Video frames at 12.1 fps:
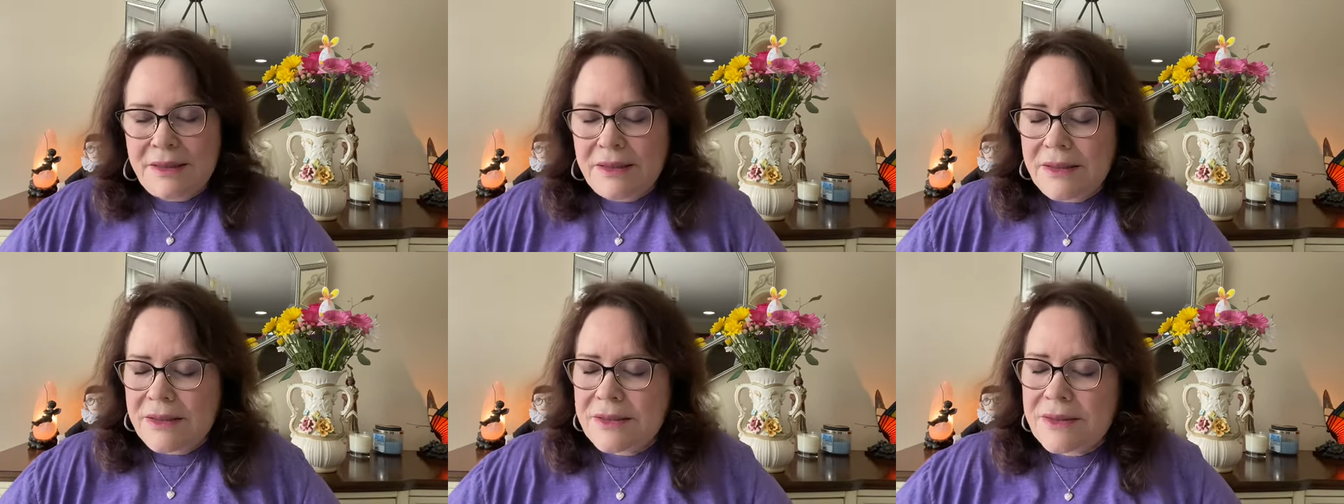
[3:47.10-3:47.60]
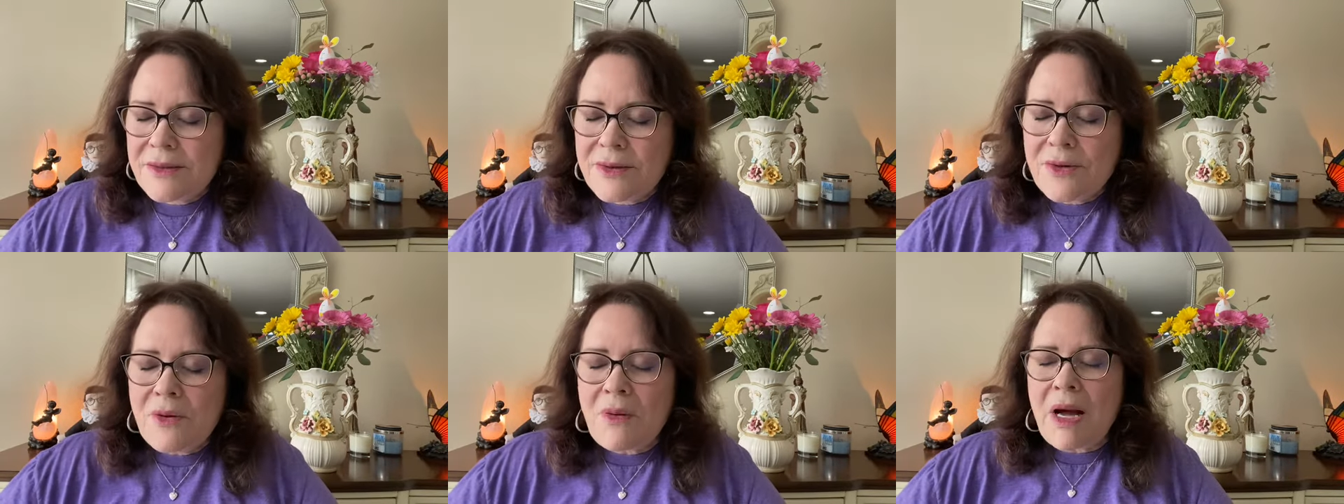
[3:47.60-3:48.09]
So the
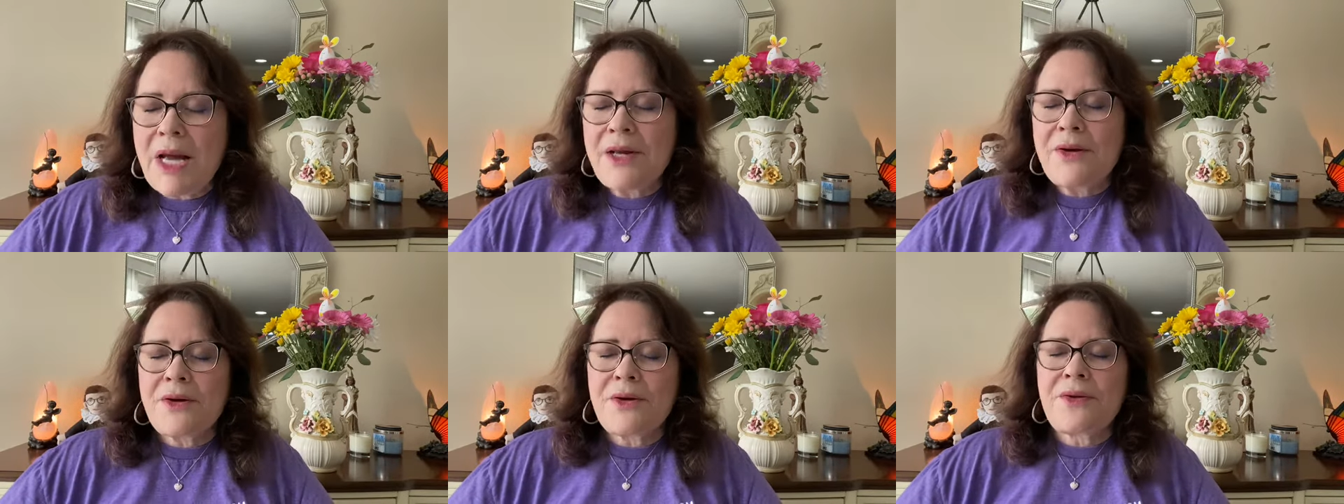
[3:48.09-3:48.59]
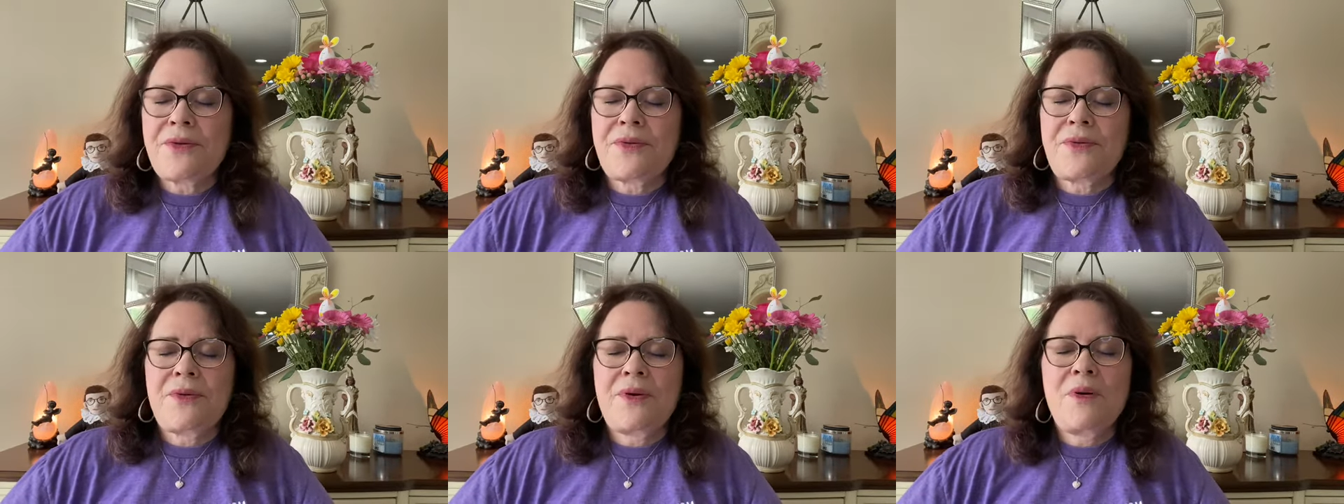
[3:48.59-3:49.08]
quiet
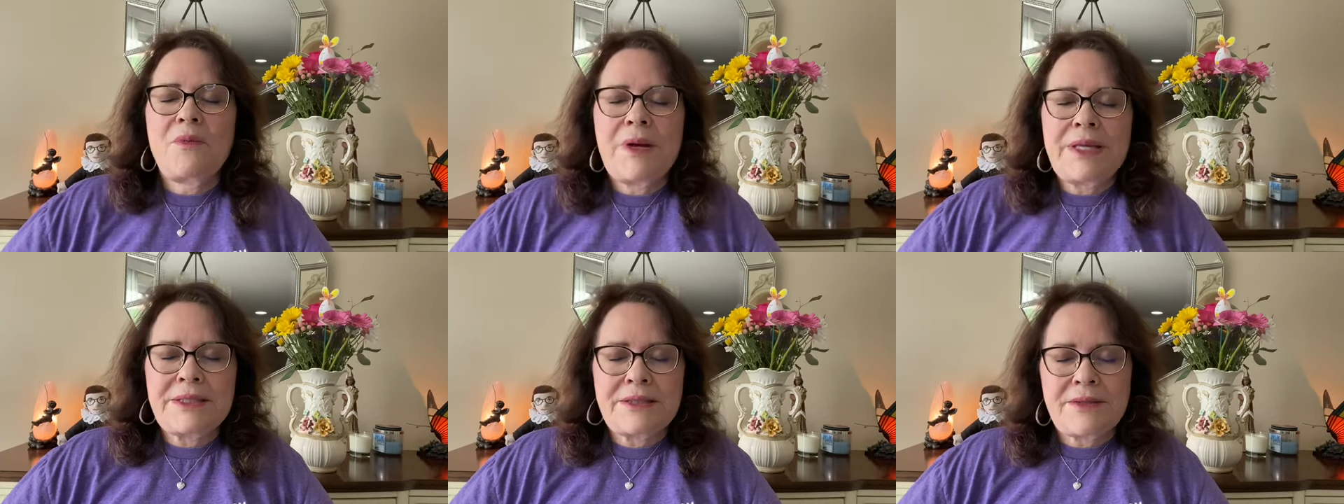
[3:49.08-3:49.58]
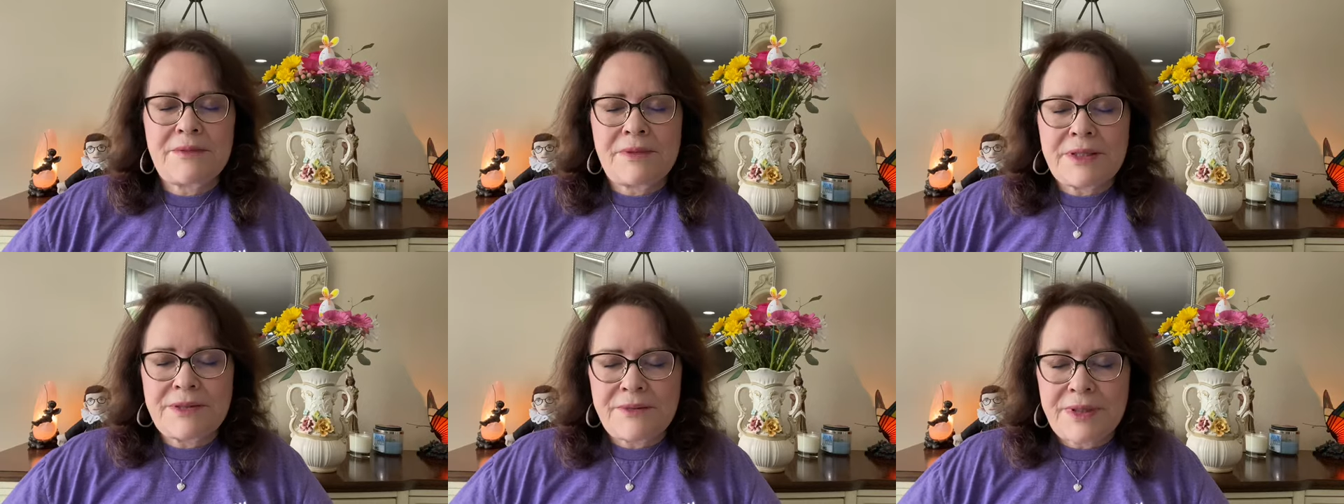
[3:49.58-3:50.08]
earth awaits the
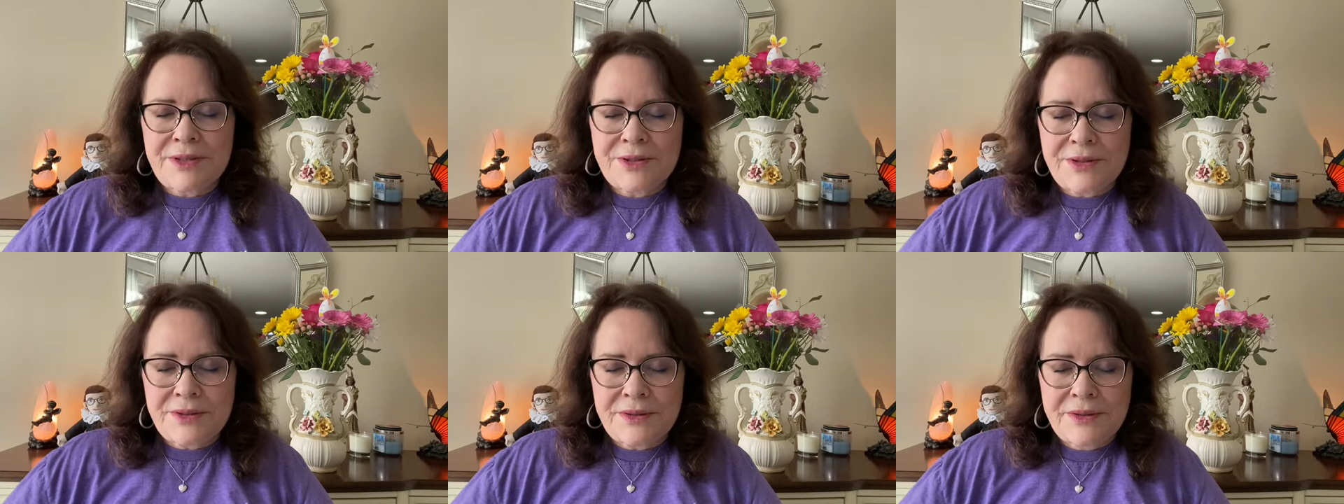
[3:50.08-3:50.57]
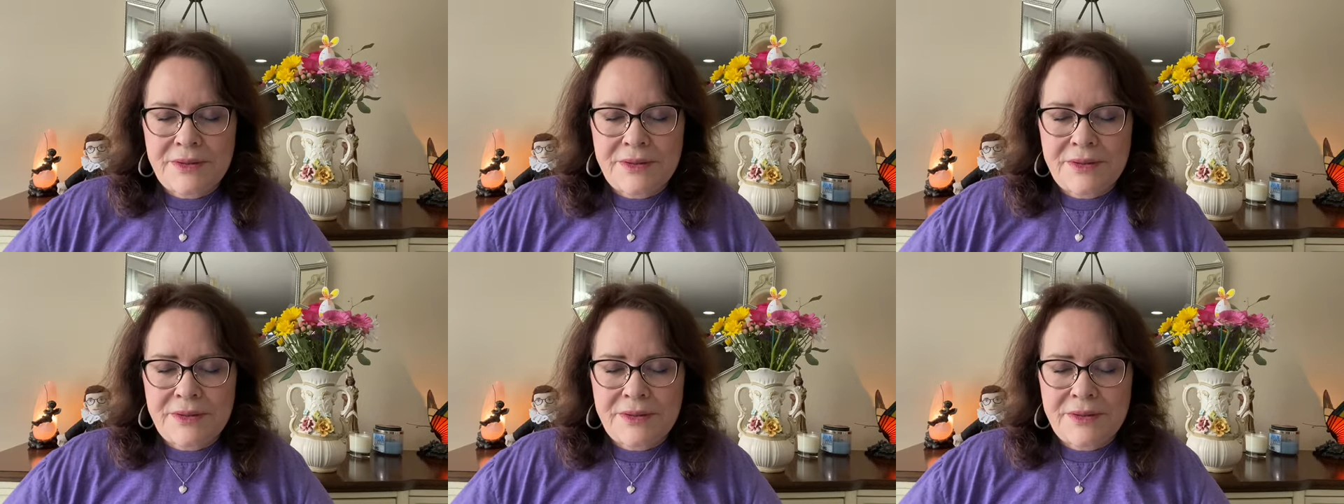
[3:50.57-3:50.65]
resurrection.